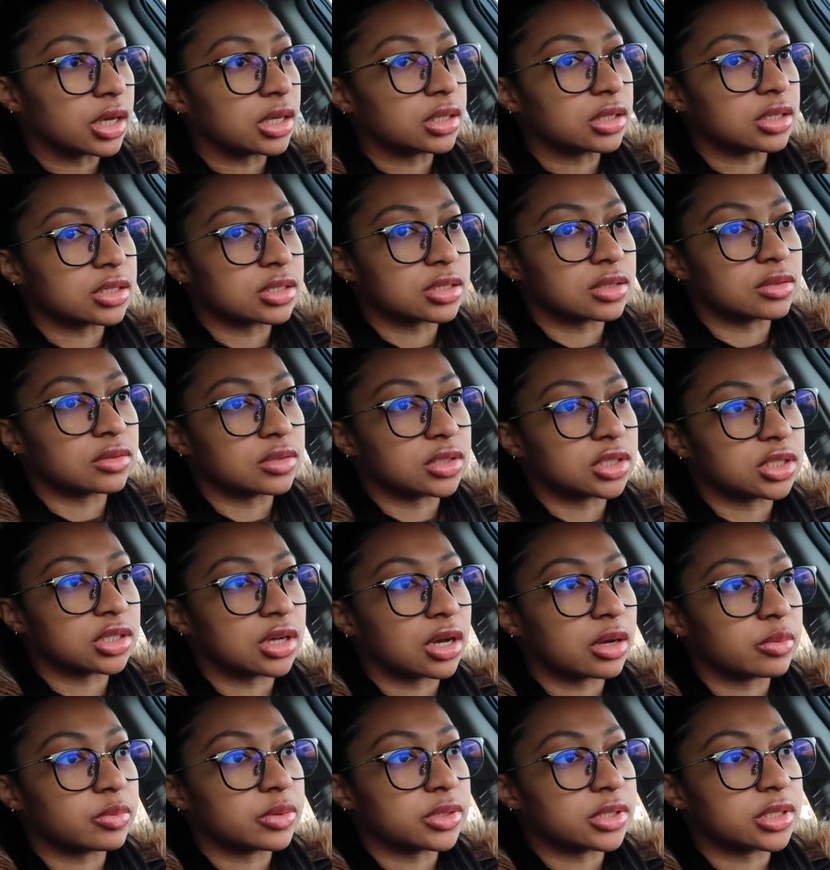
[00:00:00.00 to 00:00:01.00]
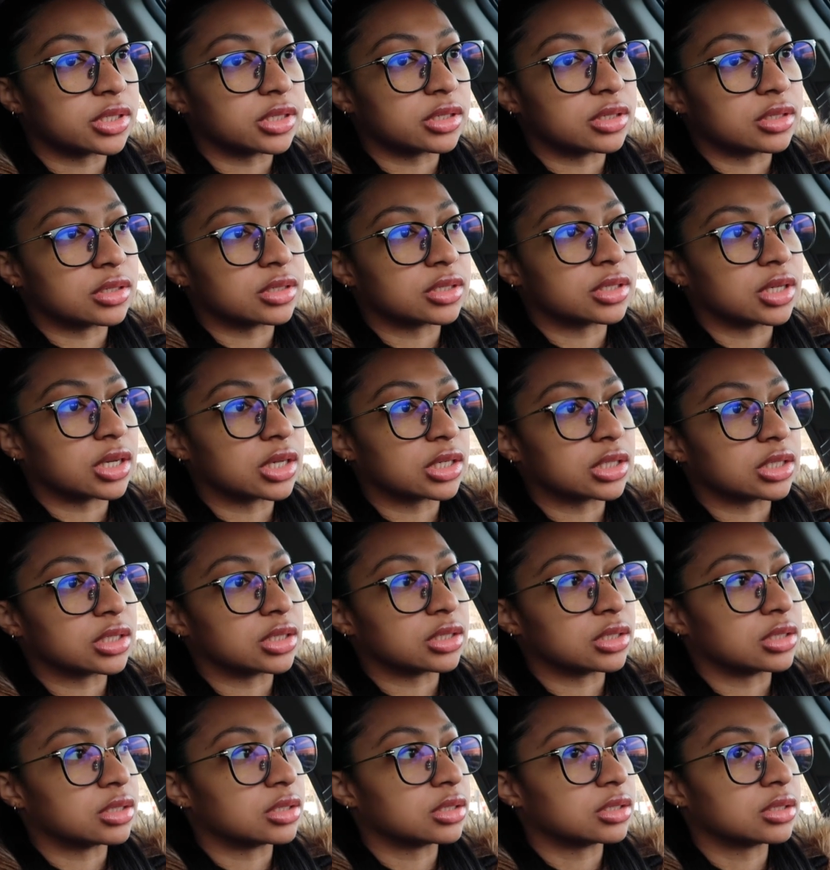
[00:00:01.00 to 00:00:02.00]
hate this little shopping center
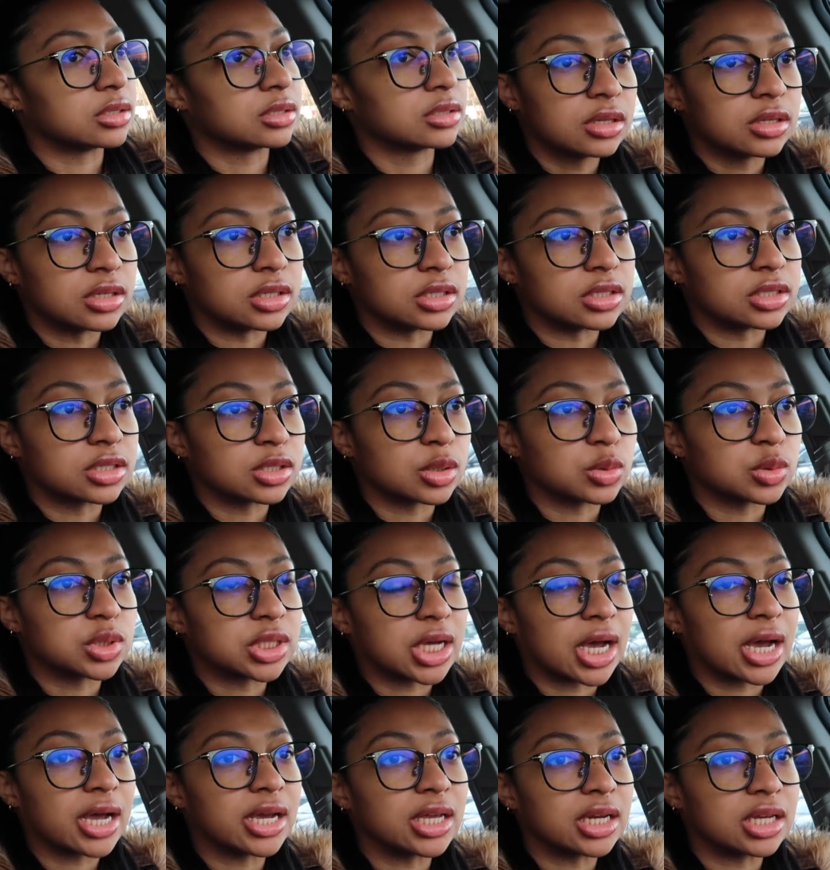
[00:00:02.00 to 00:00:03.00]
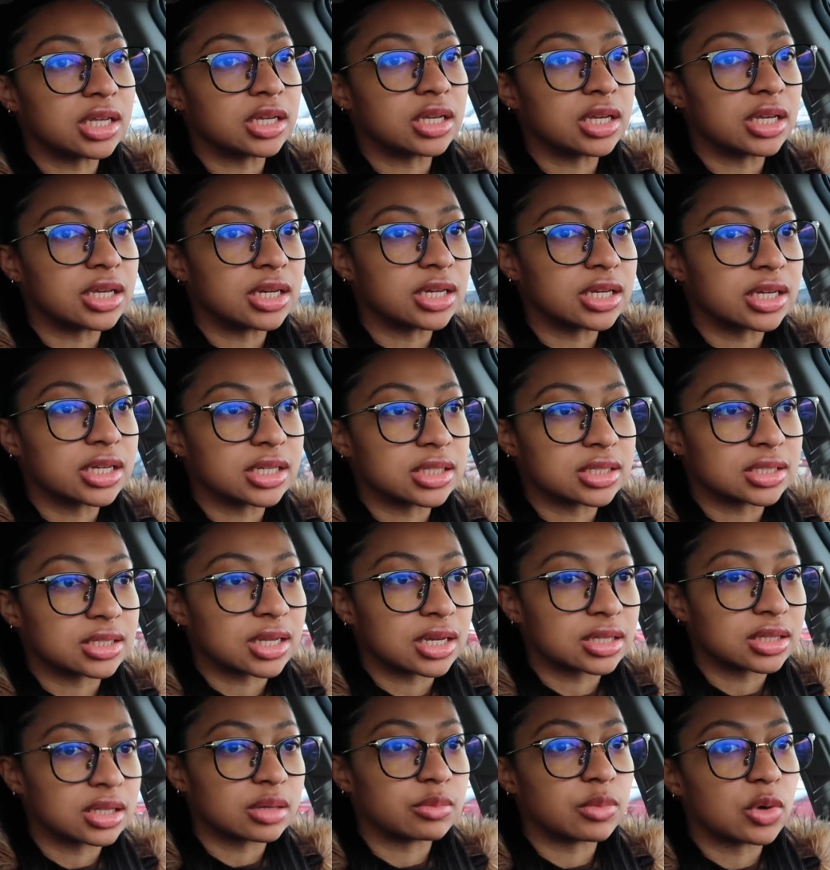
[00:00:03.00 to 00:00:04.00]
section. It's so tiny and it gets
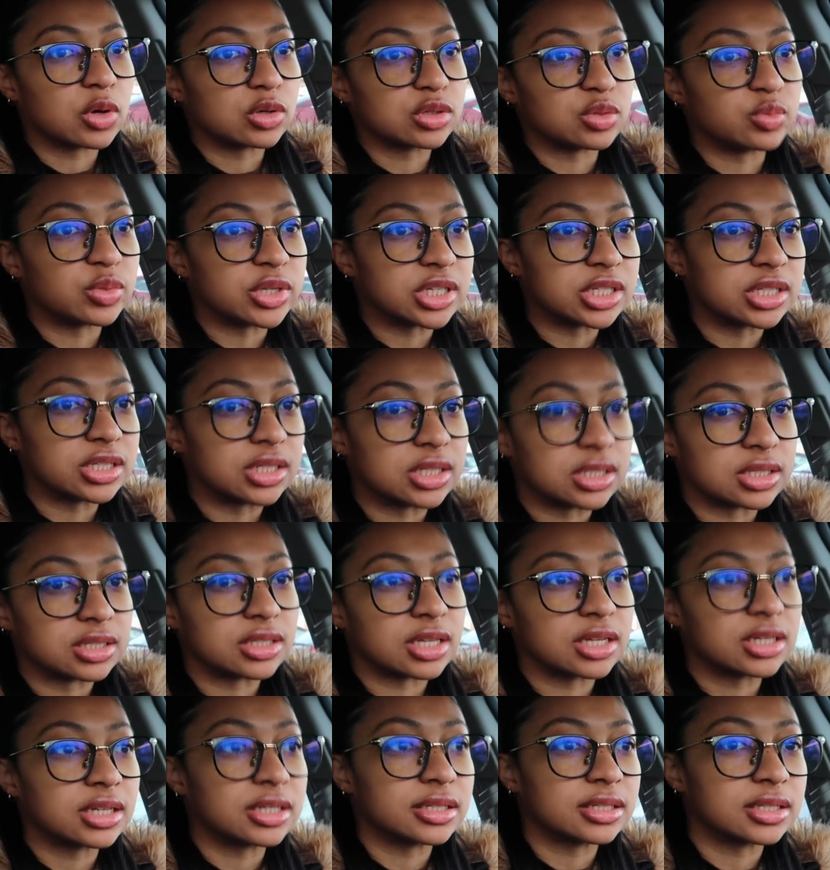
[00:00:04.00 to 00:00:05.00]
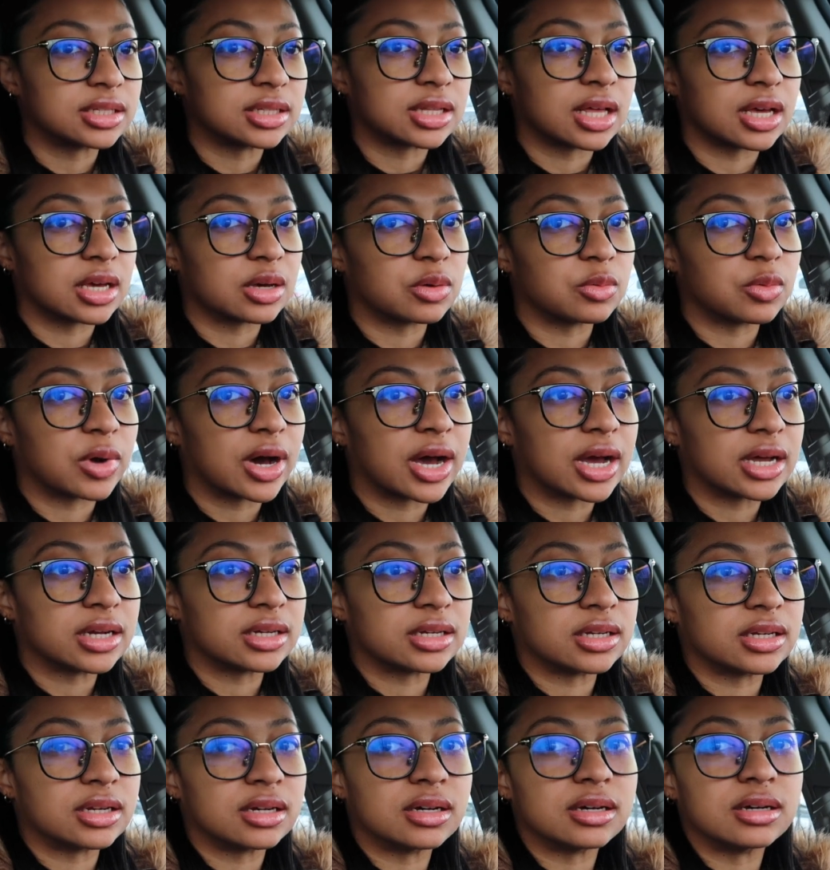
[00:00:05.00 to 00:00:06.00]
like the most business. They need to like
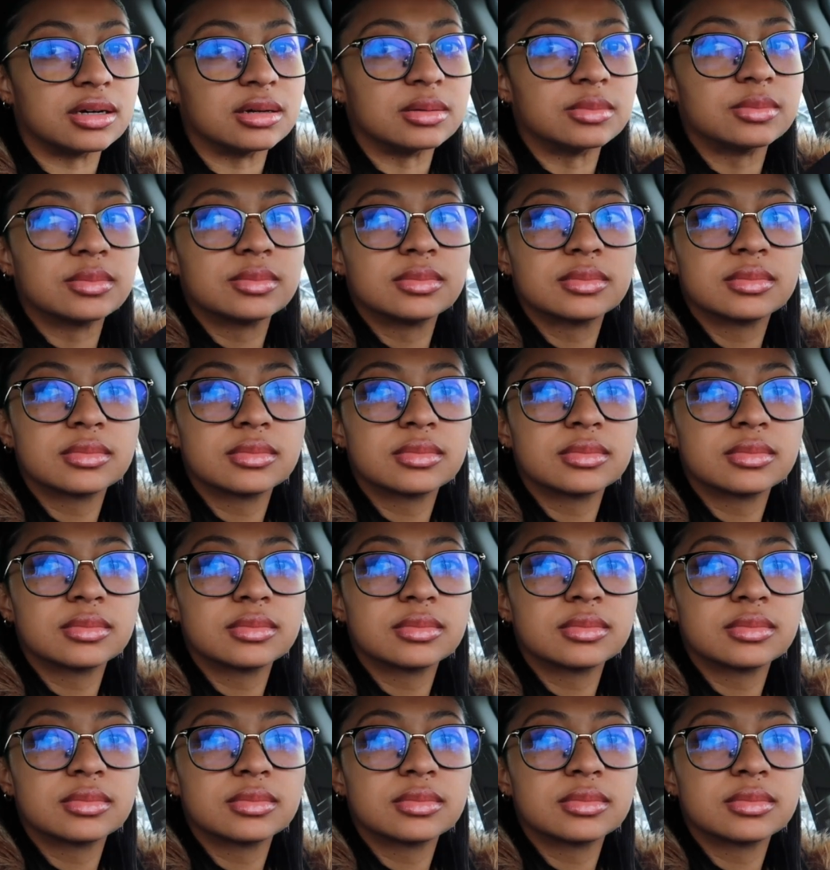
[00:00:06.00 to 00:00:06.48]
widen it up.